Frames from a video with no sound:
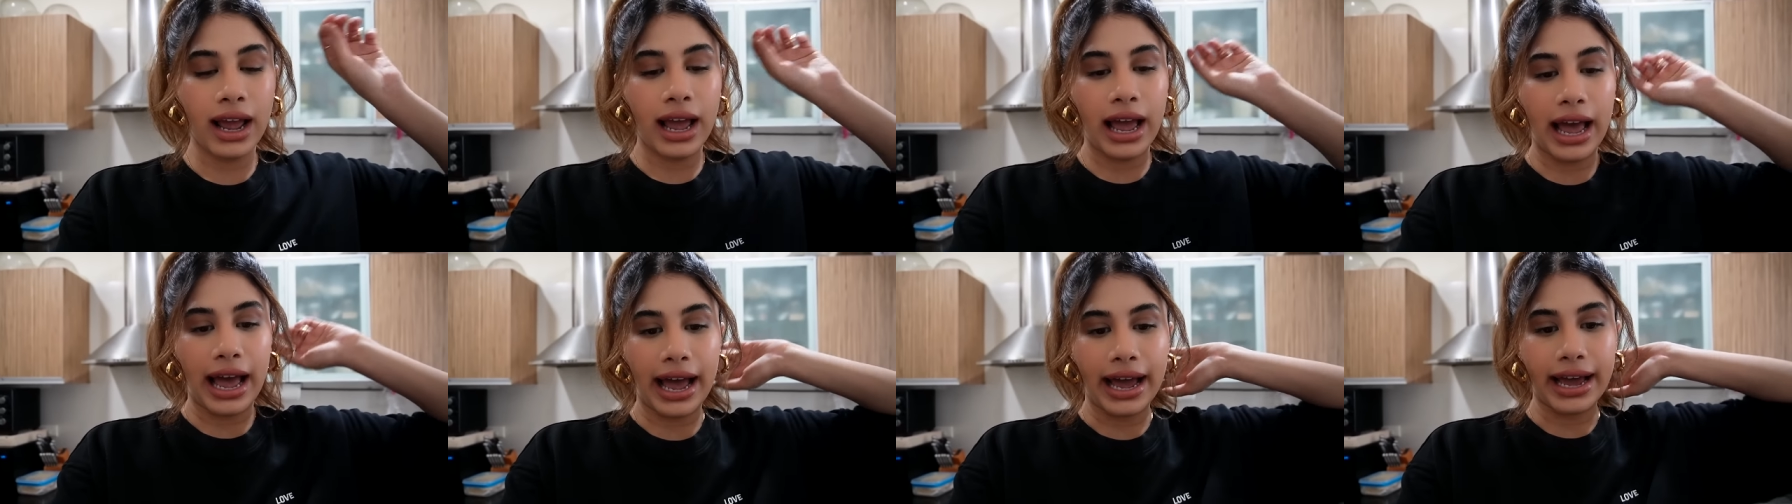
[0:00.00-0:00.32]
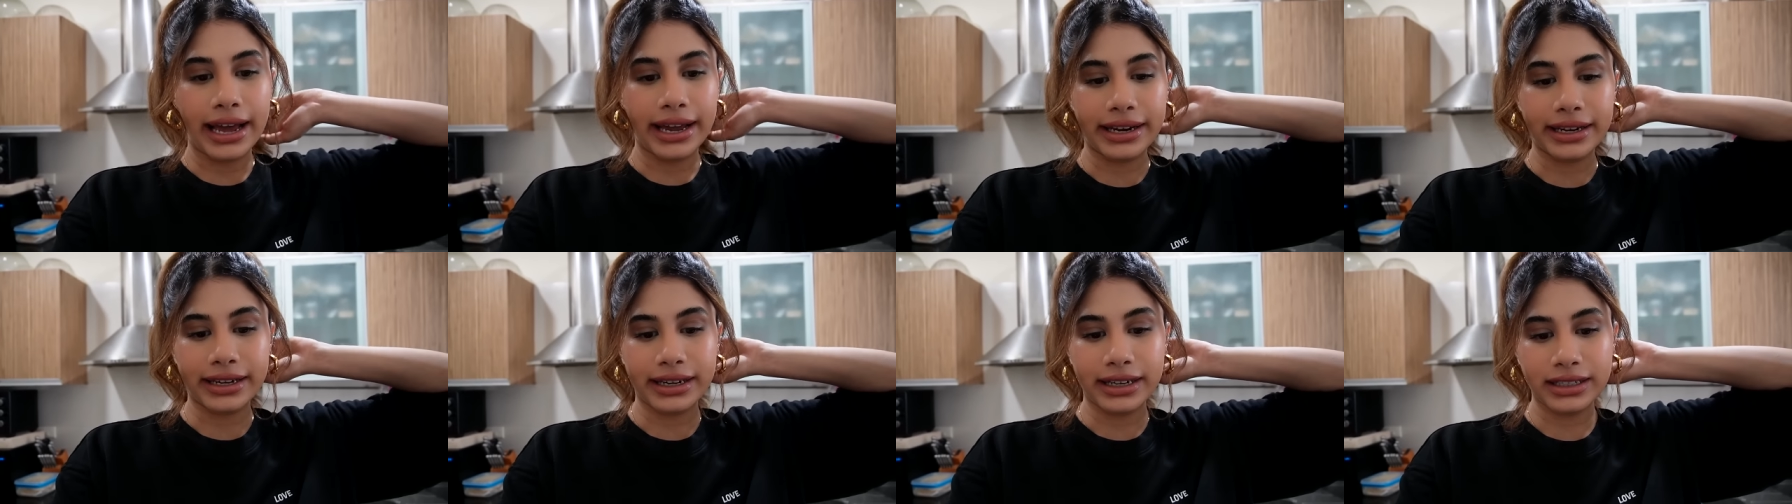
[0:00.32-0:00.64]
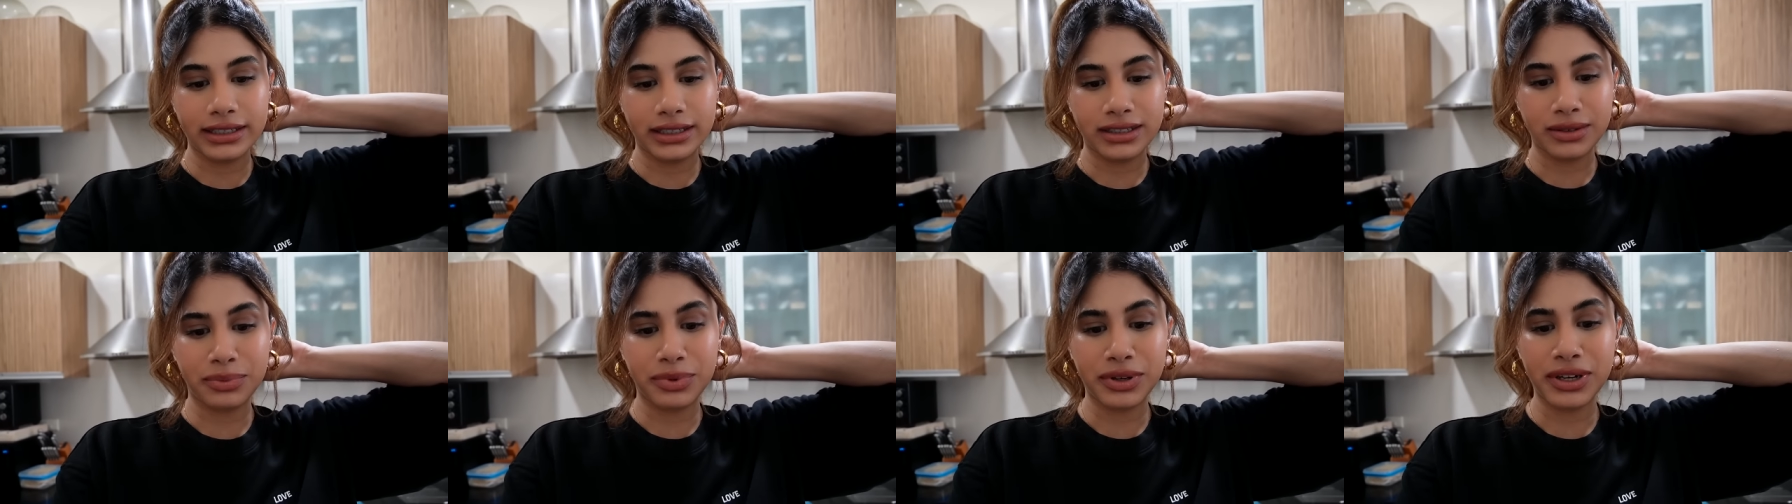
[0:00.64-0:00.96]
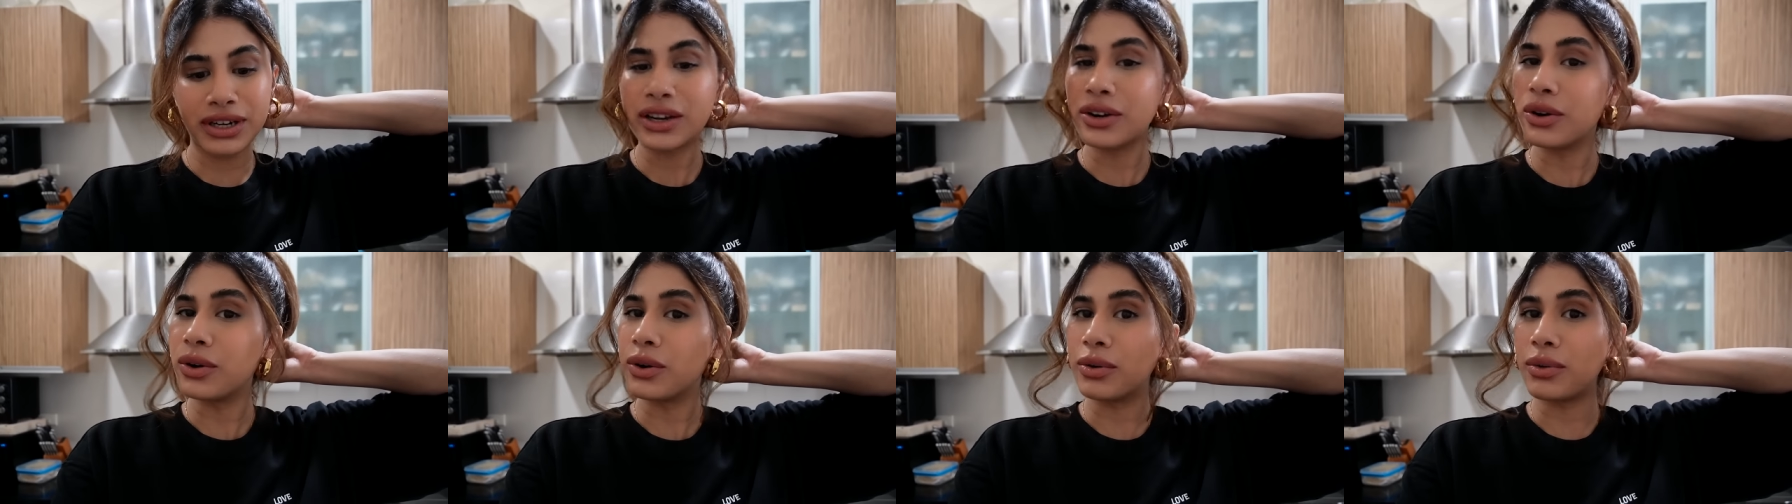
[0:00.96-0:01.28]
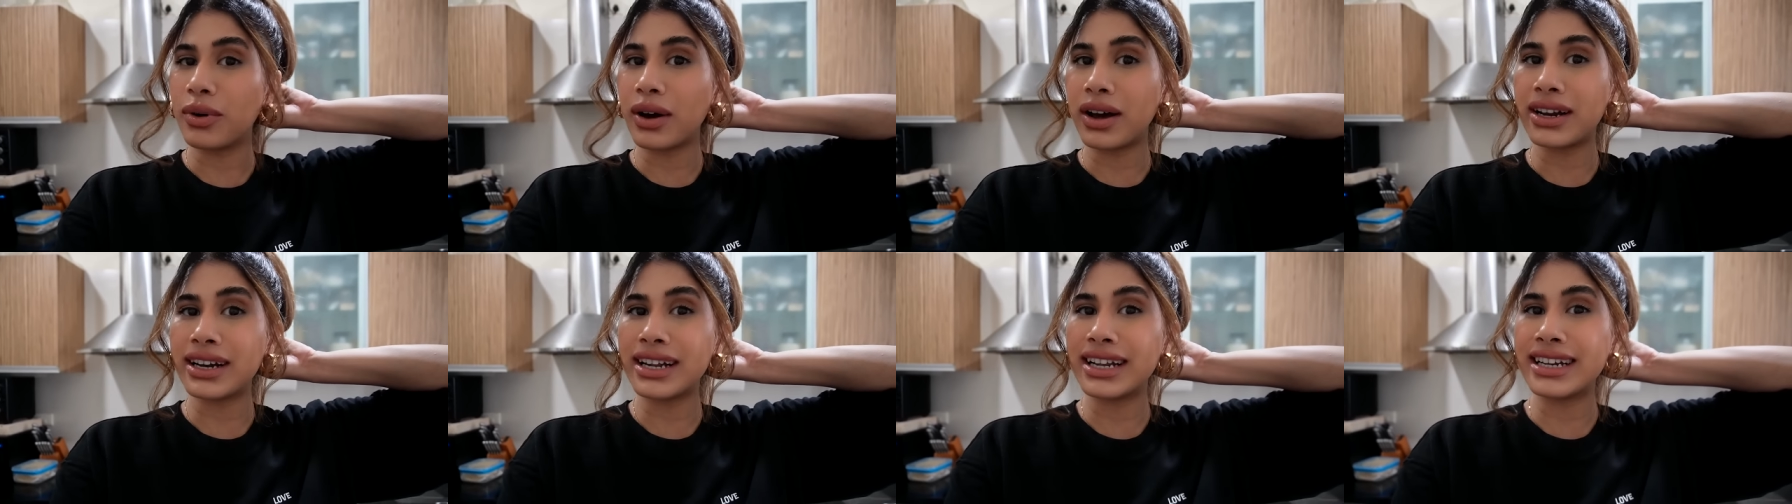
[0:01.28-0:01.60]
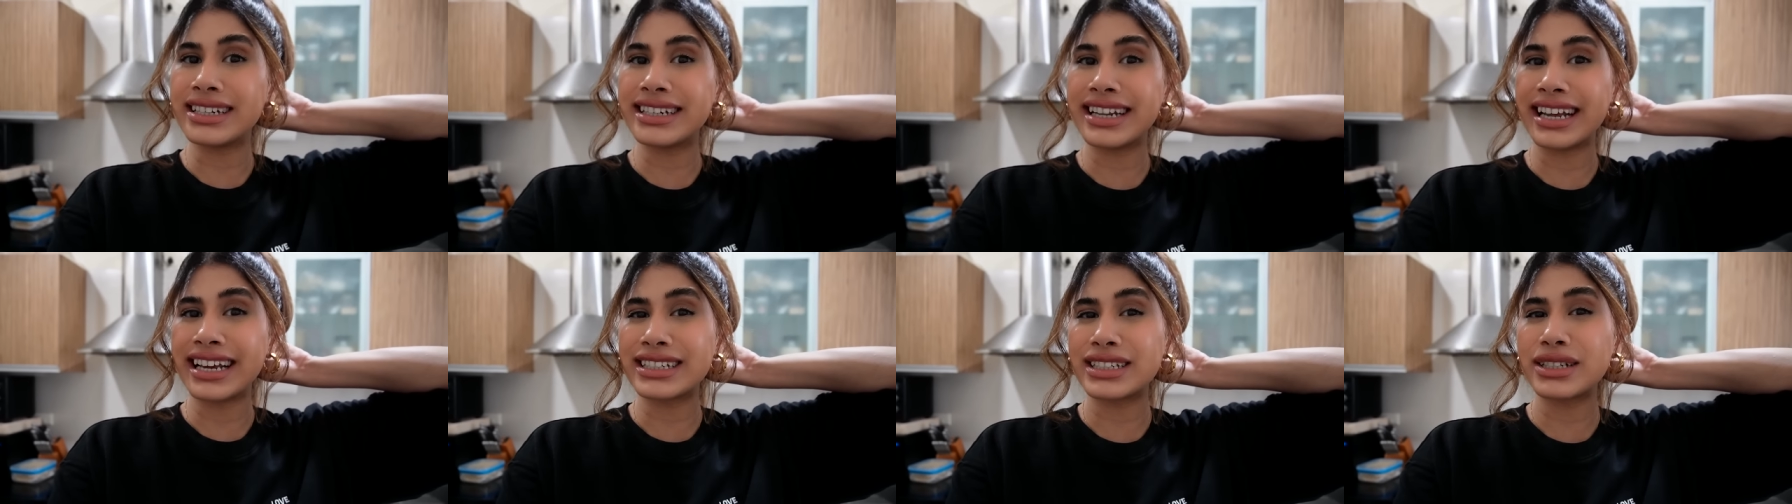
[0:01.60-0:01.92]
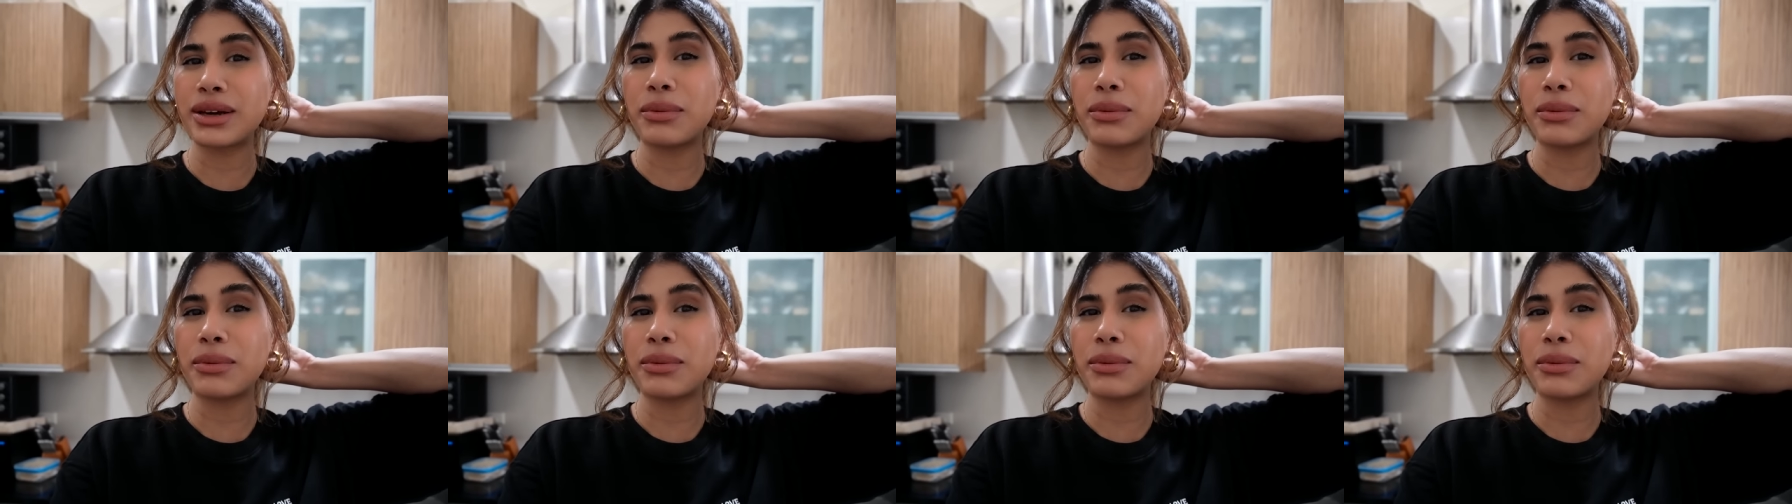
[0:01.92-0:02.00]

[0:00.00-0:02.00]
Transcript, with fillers: and it's a pretty good one it takes